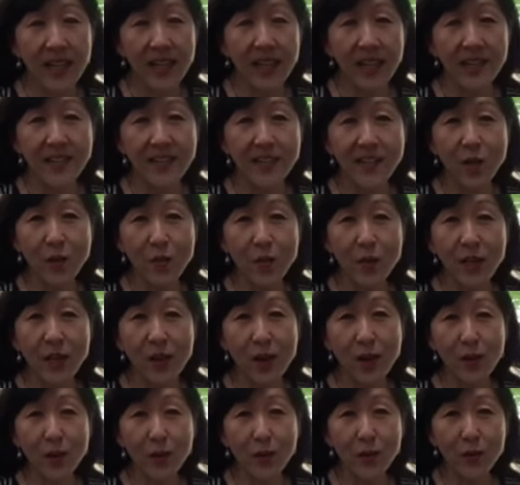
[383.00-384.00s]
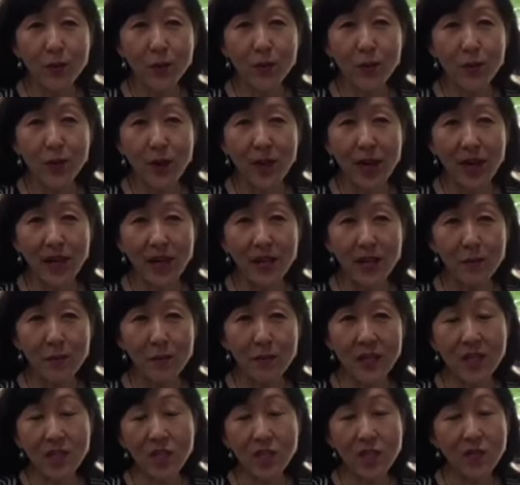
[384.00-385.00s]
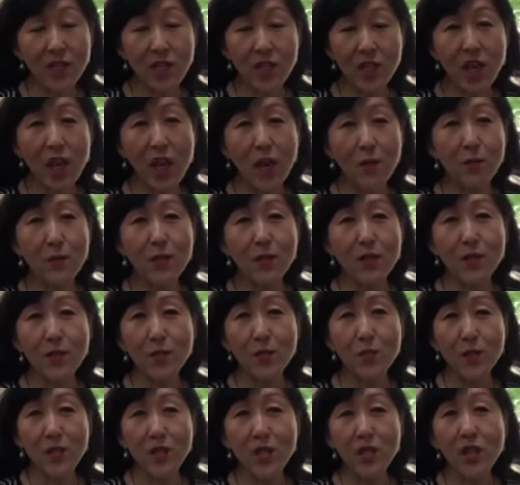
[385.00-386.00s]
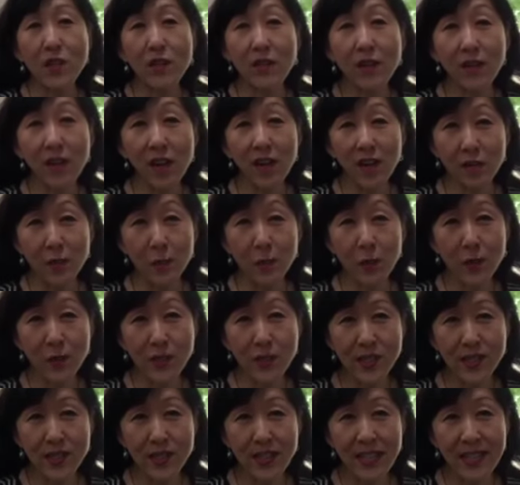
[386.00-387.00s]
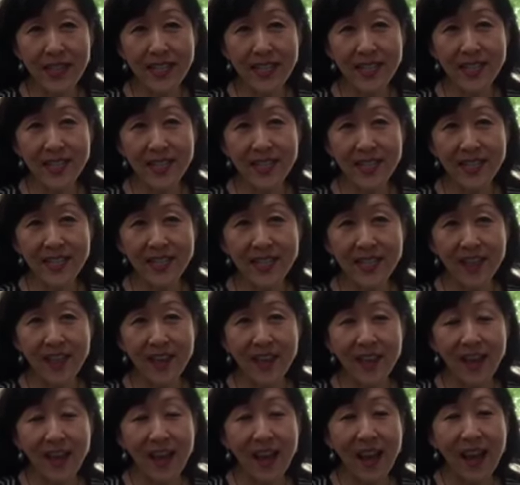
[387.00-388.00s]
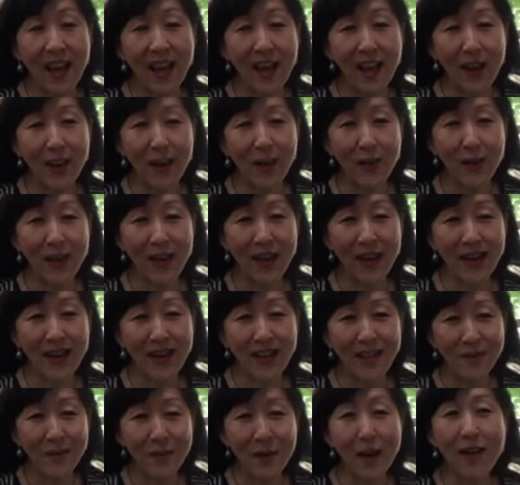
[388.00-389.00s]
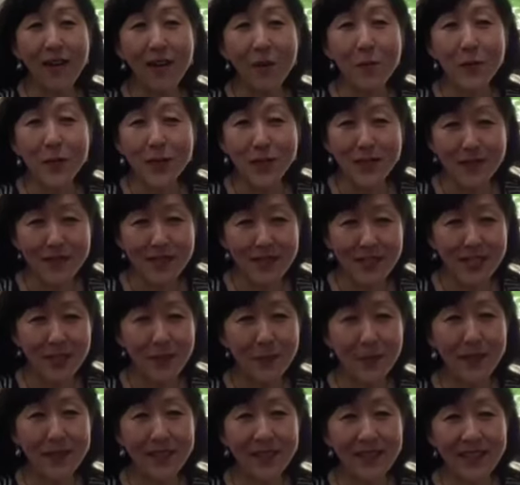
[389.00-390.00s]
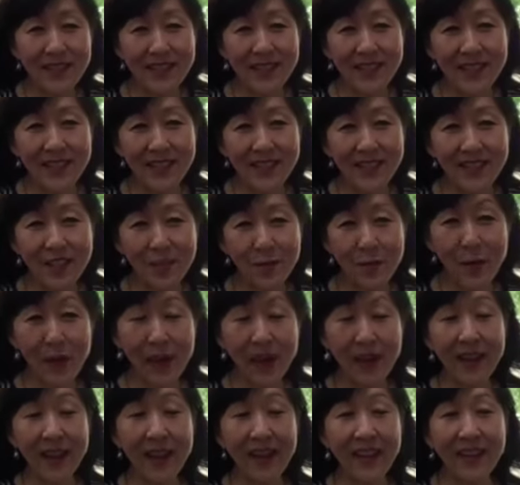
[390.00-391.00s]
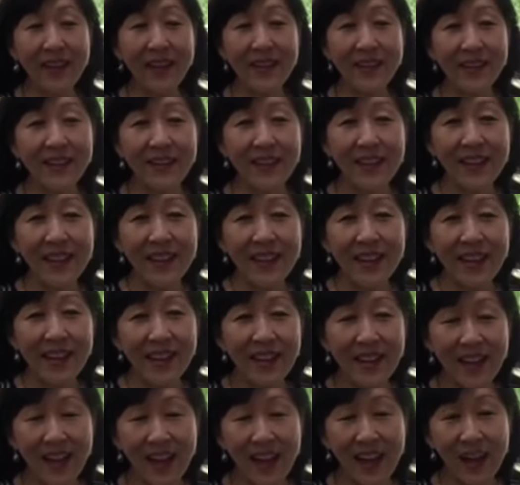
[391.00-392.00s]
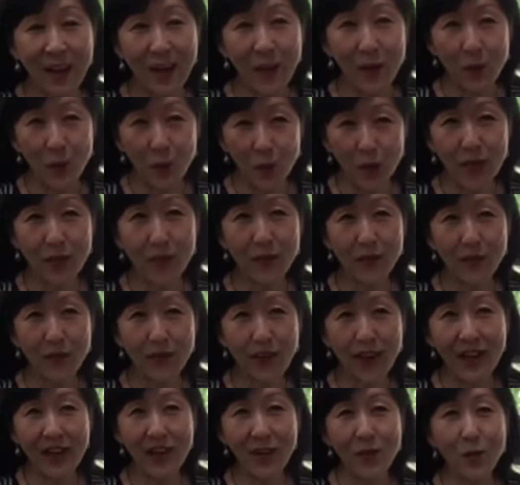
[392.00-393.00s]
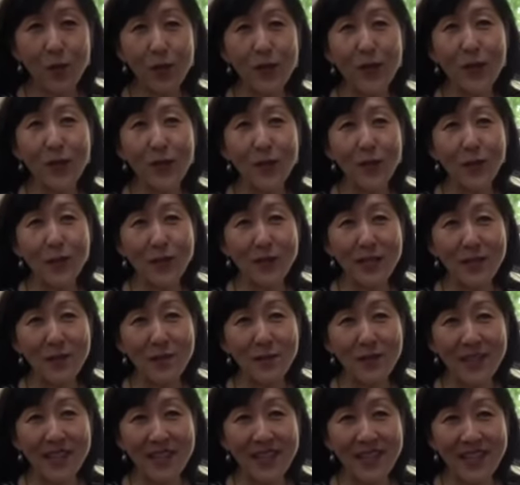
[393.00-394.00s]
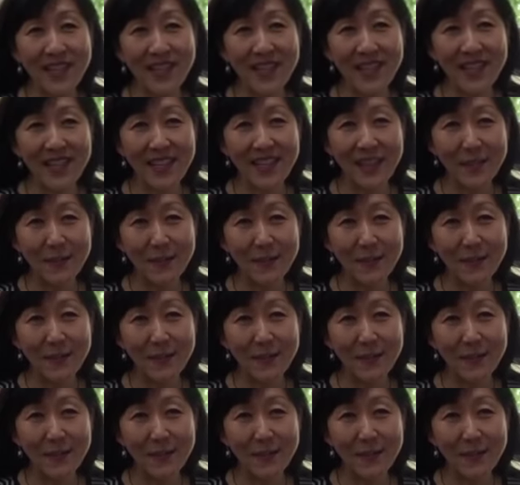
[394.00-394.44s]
And so we go through each of the chapters. We share a lot of personal ideas, how our personal experiences of pain and how we've kind of worked through some of these